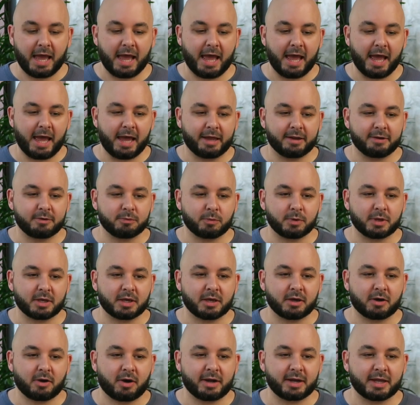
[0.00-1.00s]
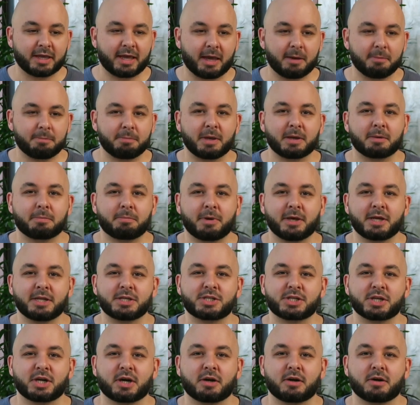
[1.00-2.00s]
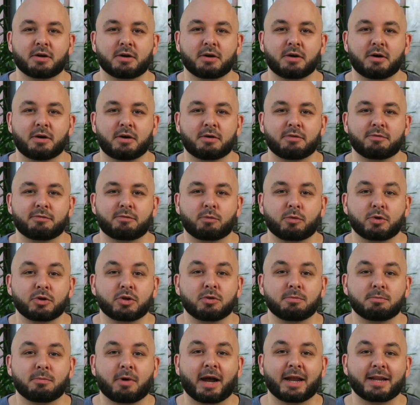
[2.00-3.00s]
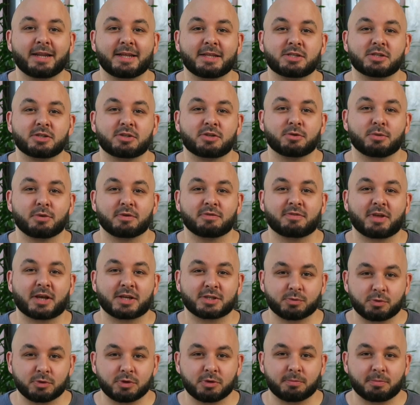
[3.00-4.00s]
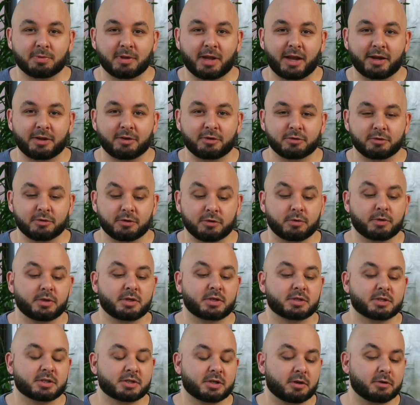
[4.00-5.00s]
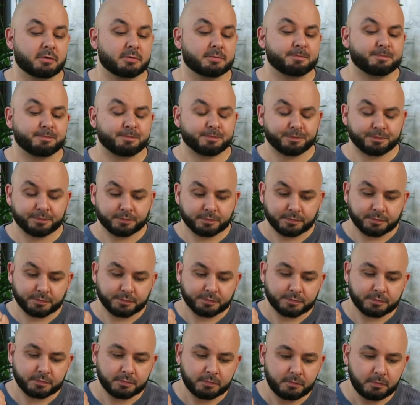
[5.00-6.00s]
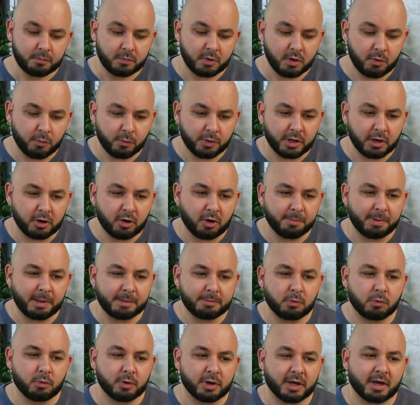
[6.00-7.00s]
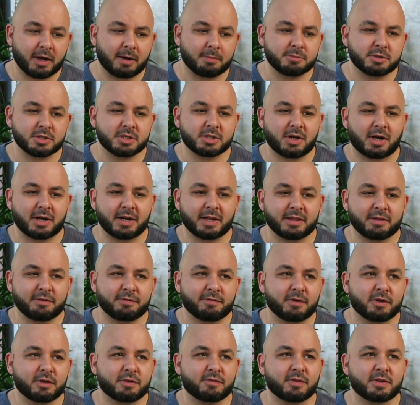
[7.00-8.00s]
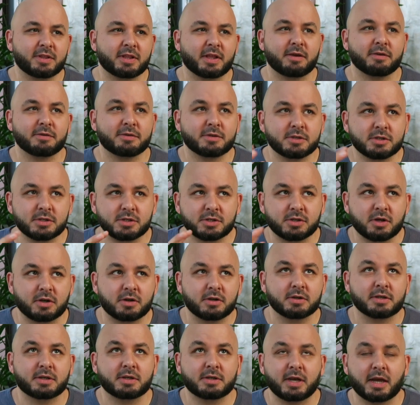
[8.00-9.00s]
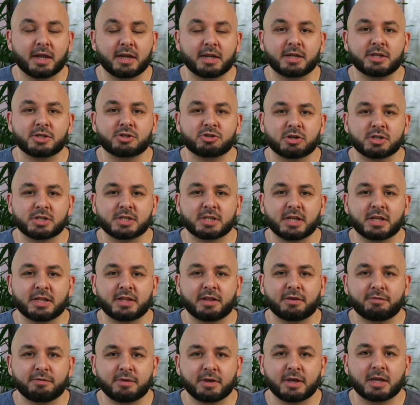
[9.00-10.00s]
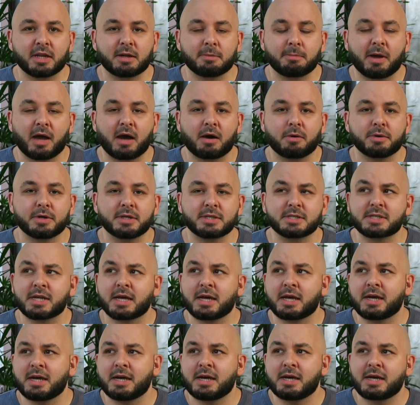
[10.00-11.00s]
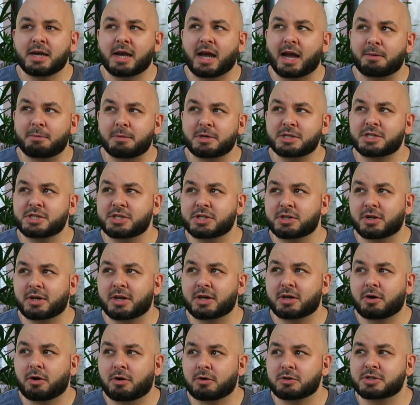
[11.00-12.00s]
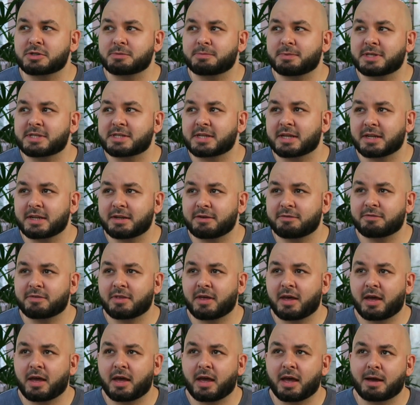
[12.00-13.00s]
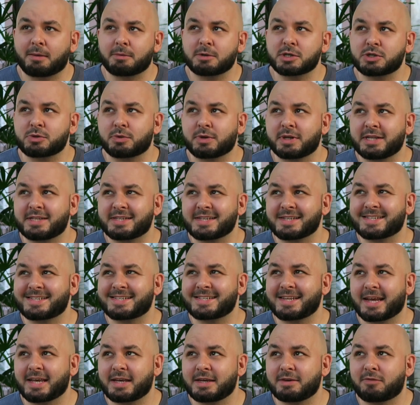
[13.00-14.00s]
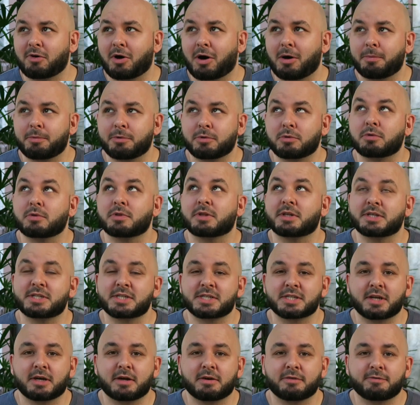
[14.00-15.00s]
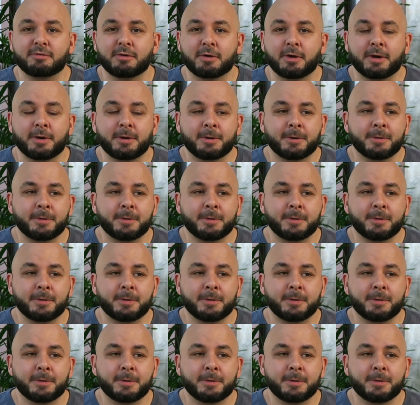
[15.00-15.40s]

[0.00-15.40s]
And we can kind of get a big picture of what you might need to do if that's what you're planning on doing. So when a lot of people want to come to Thailand, the first thing they start getting interested in, they're thinking about is, how much is it going to cost me to live there? How much do I need to save up and all this stuff?